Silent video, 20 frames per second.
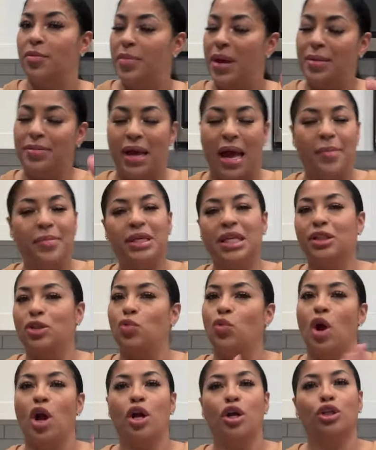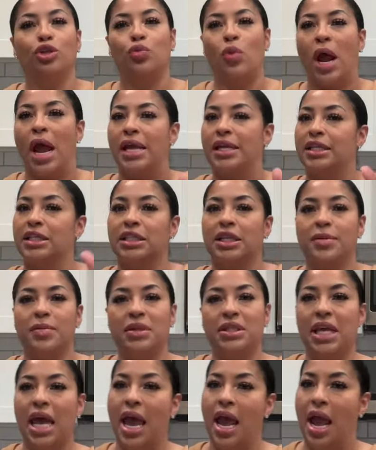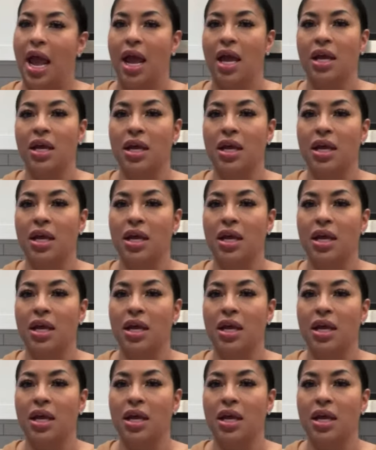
Baby, I'm gonna get the words right. Just give me time.